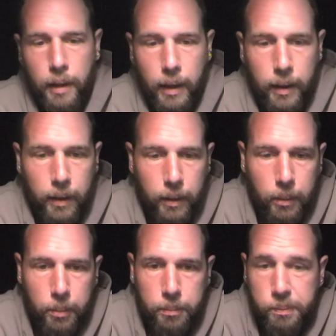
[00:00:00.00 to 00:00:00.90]

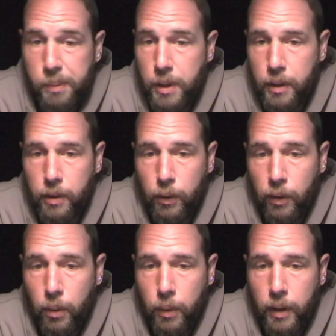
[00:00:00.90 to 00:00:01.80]
You can do
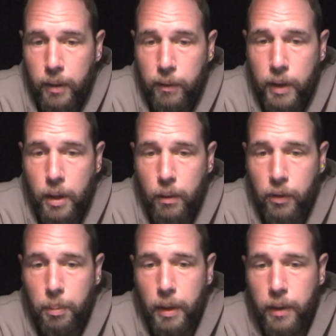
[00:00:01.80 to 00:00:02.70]
so with a video
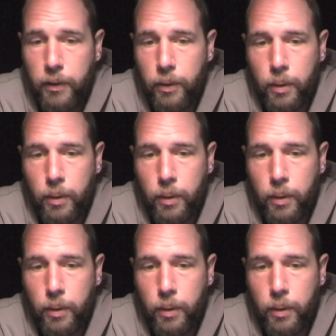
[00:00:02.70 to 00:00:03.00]
response,